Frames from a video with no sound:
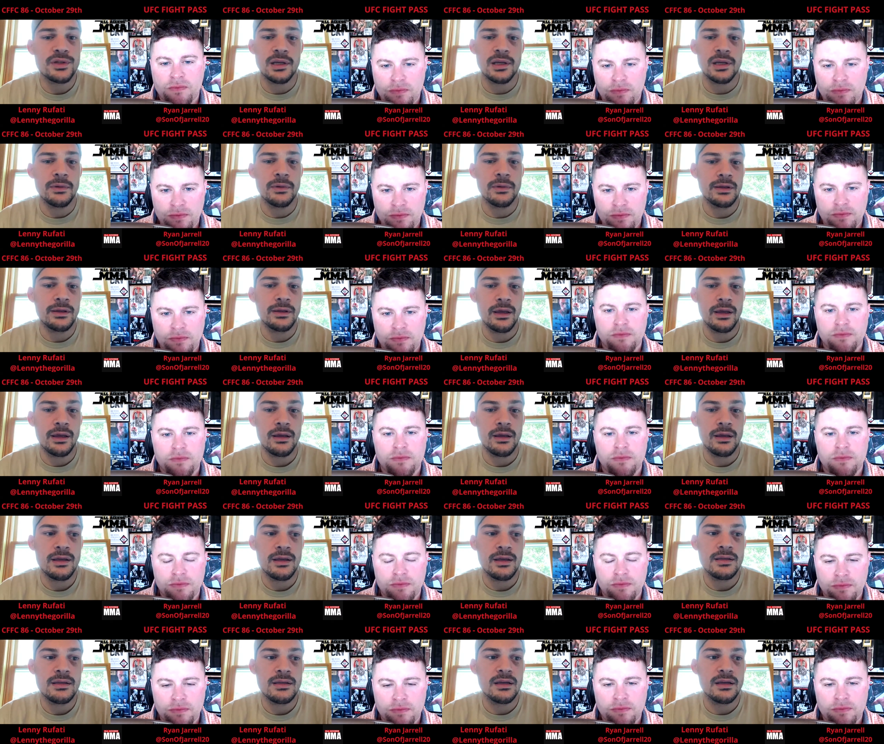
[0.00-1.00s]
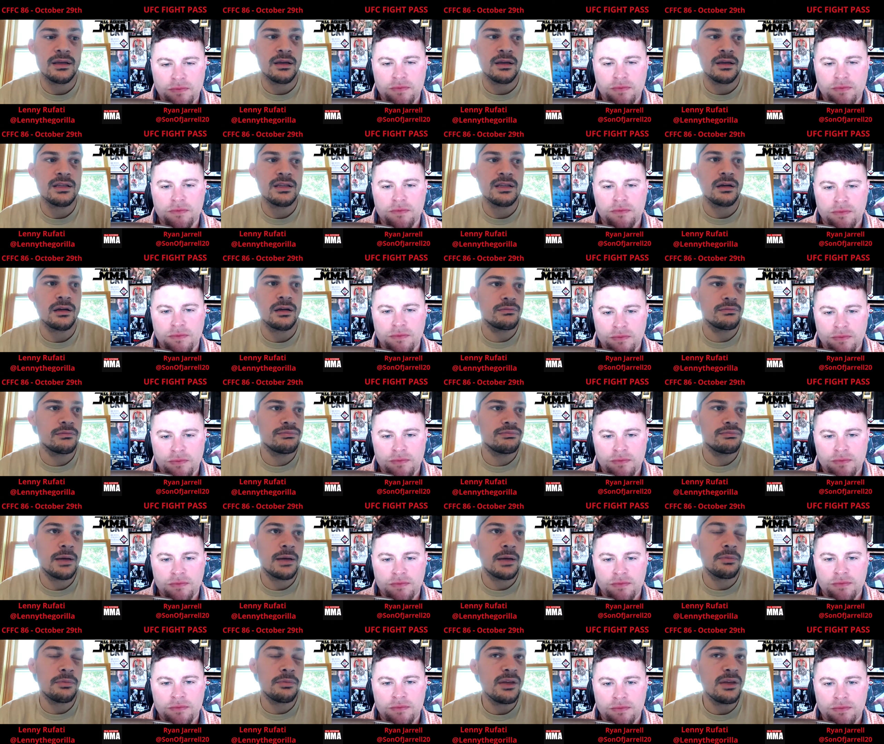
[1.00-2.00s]
Speaker 1: something like that. He's a he's a
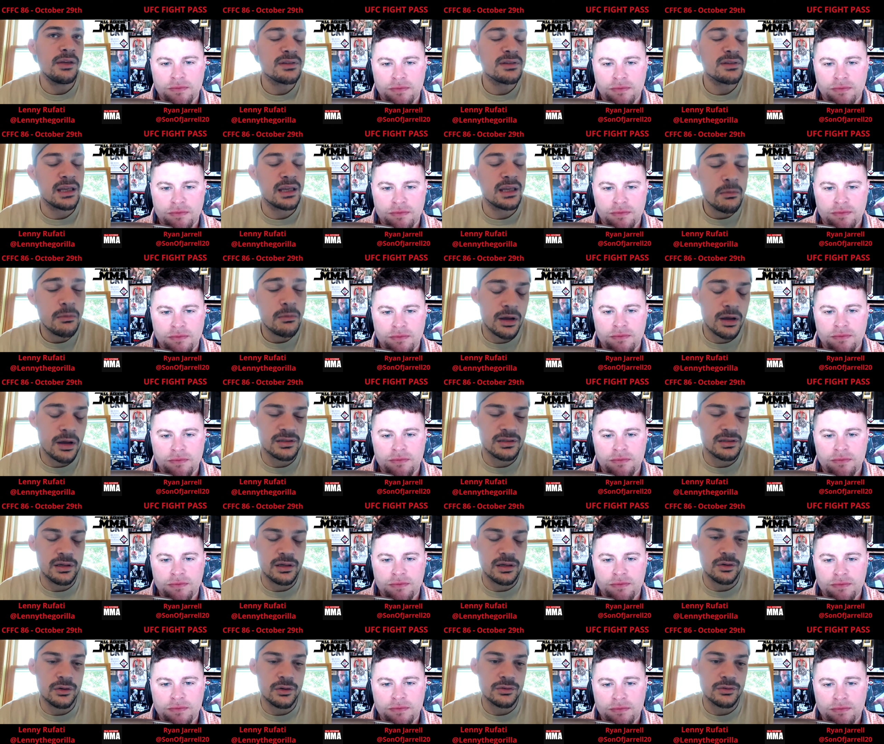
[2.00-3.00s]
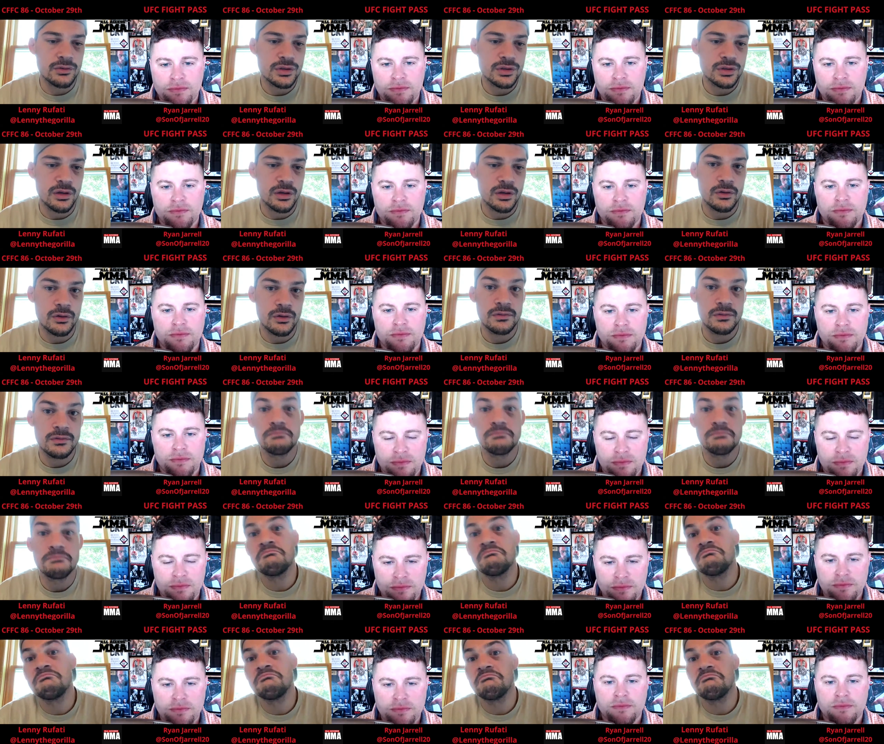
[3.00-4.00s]
I believe he's a kickboxing coach. So
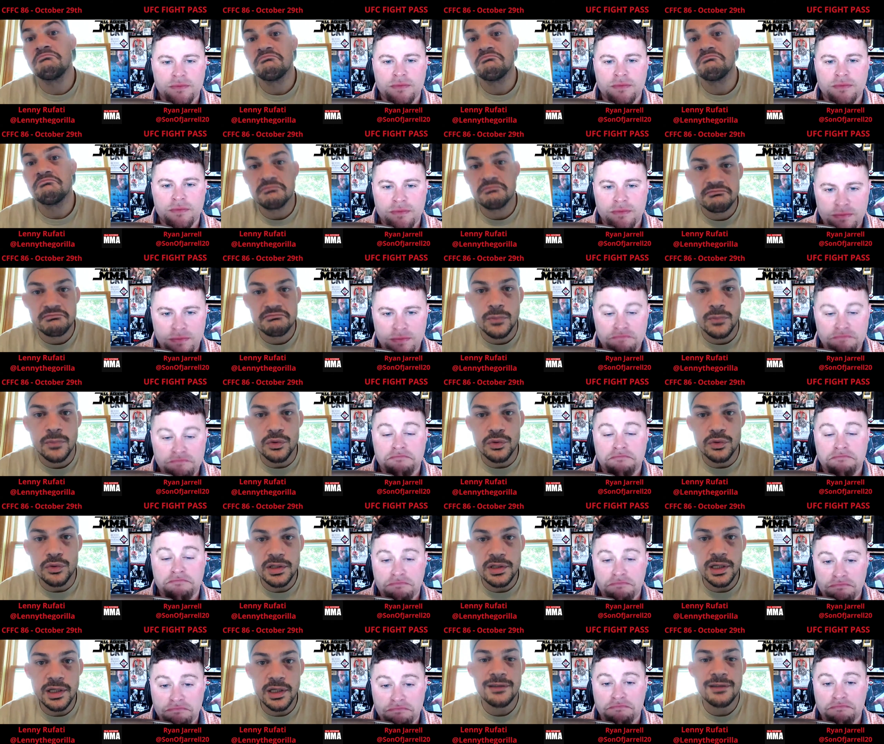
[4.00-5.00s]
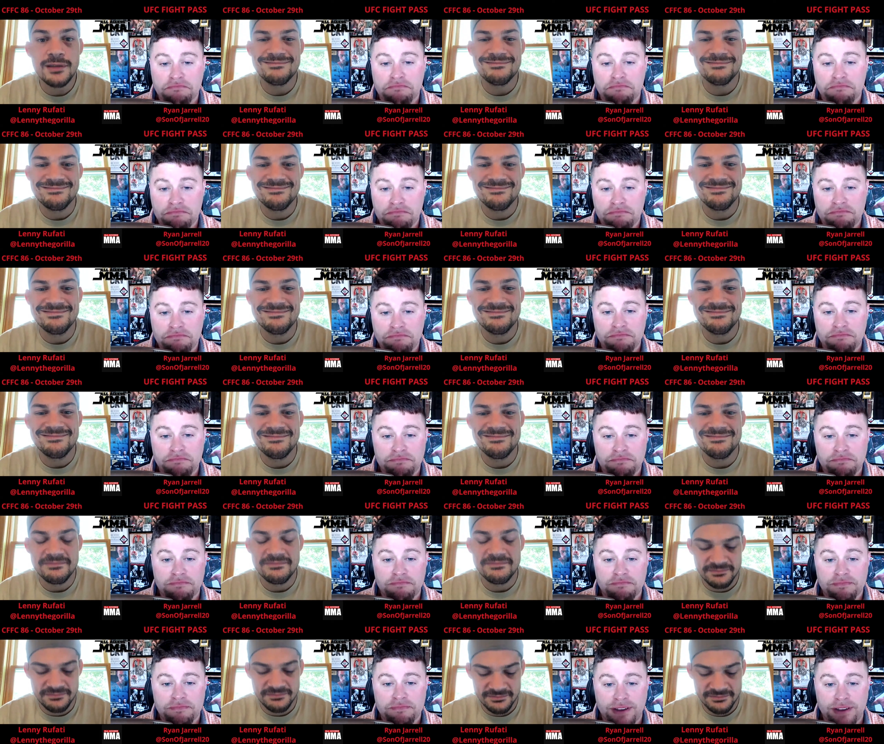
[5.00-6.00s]
we'll see.
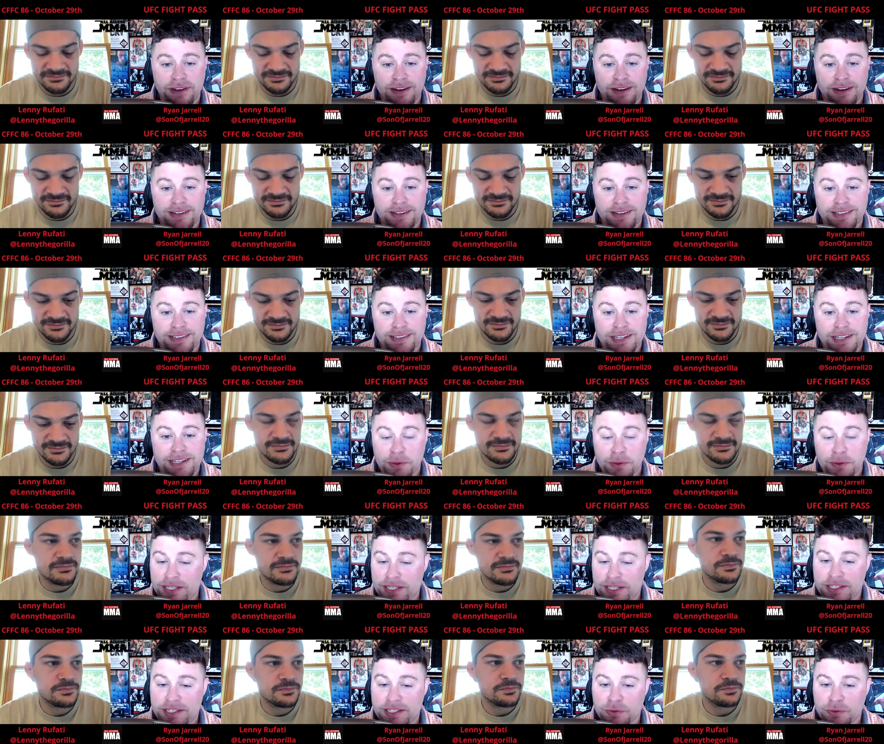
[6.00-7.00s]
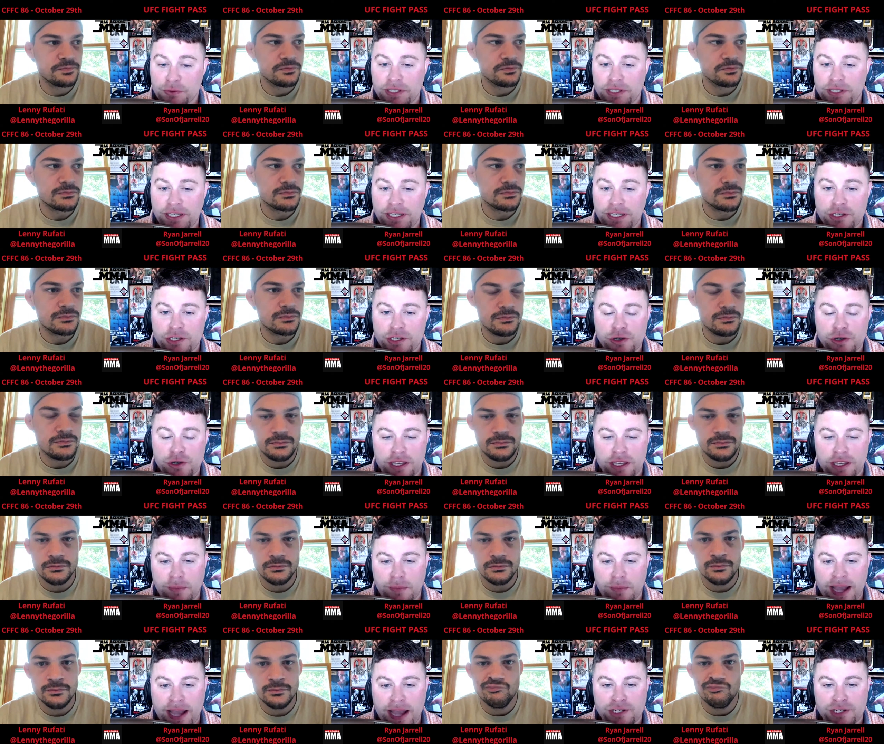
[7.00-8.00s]
Speaker 2: All right. Well, this is a really intriguing
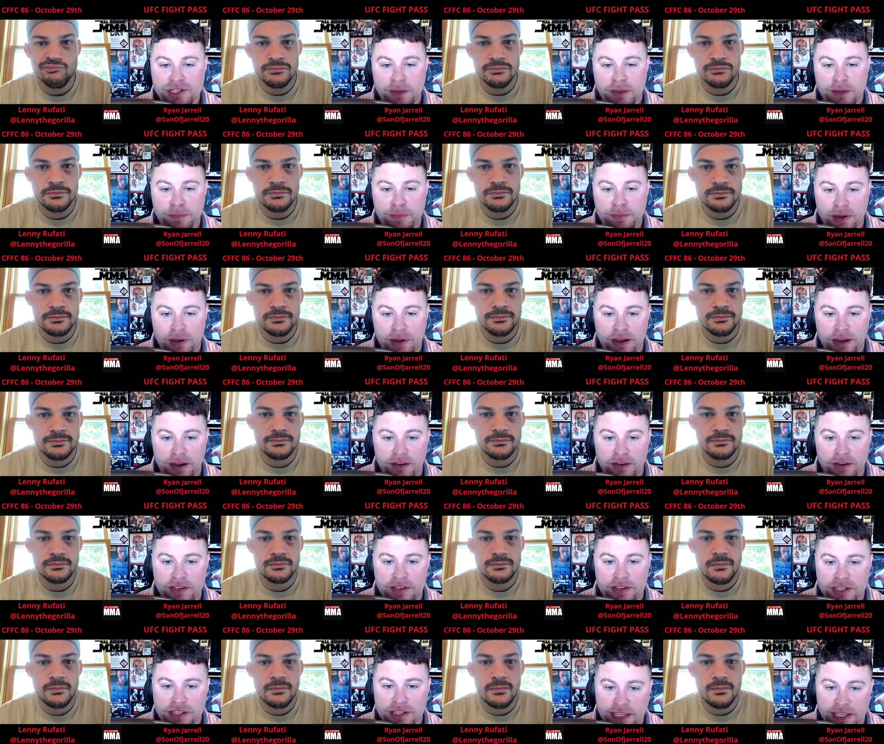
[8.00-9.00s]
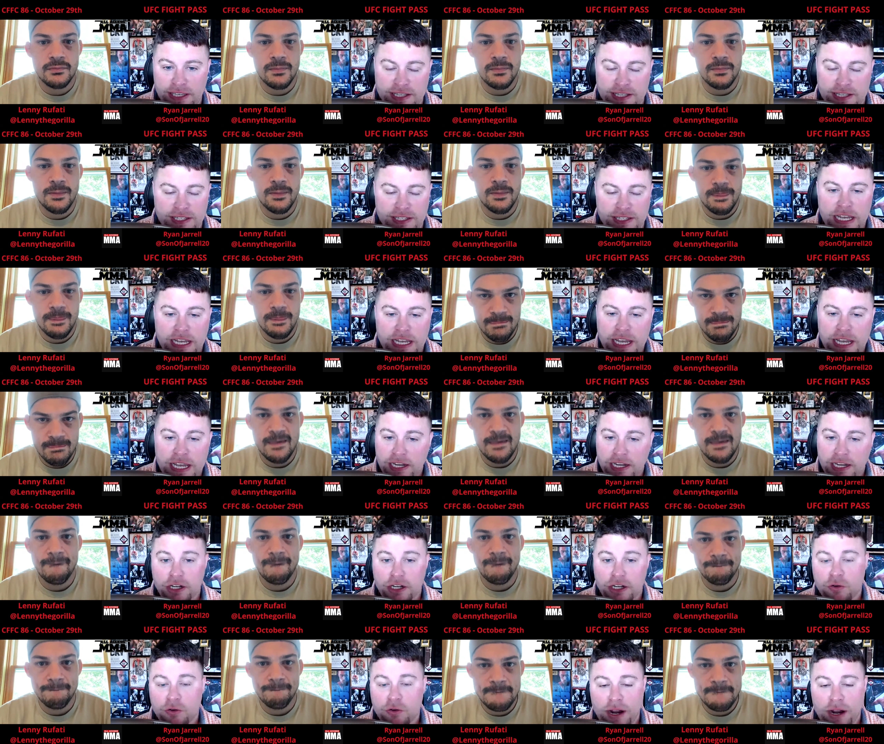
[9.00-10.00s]
matchup. Uh, obviously, he has a, a
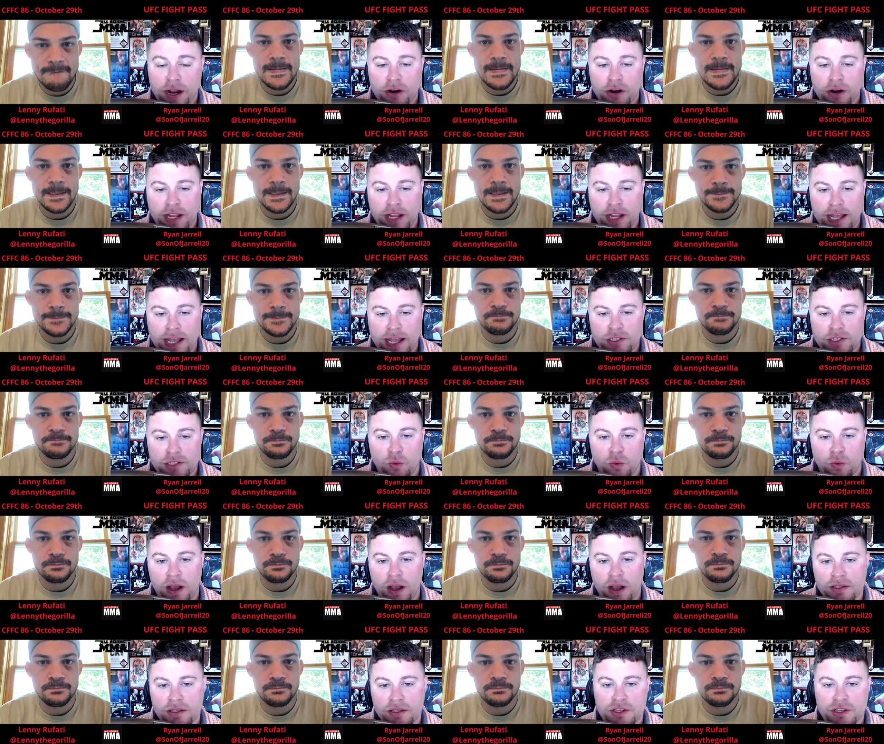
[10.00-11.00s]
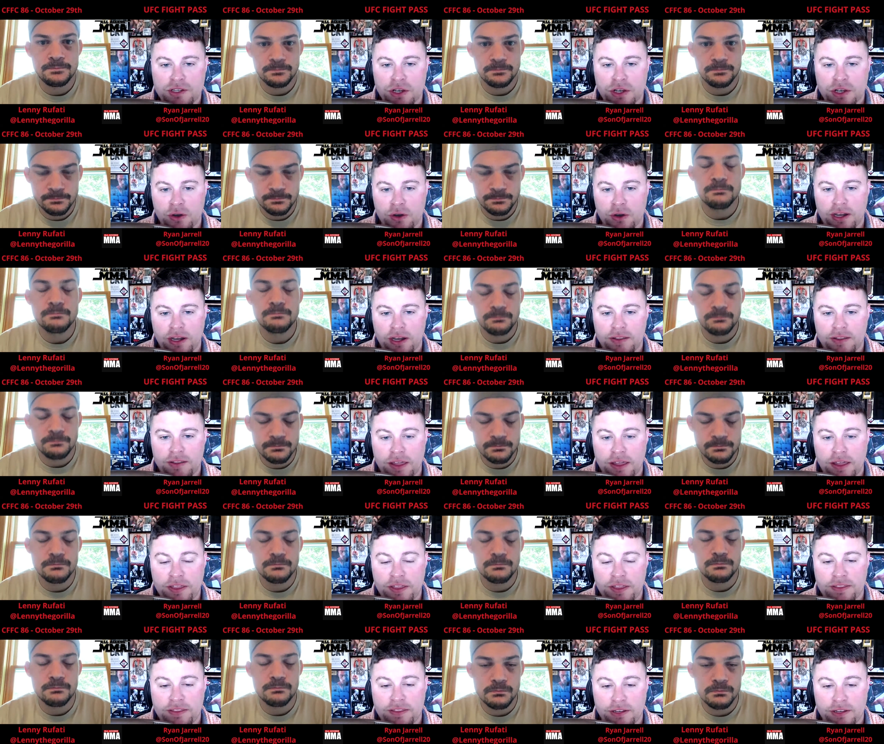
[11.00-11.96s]
good record as well. So uh, I think,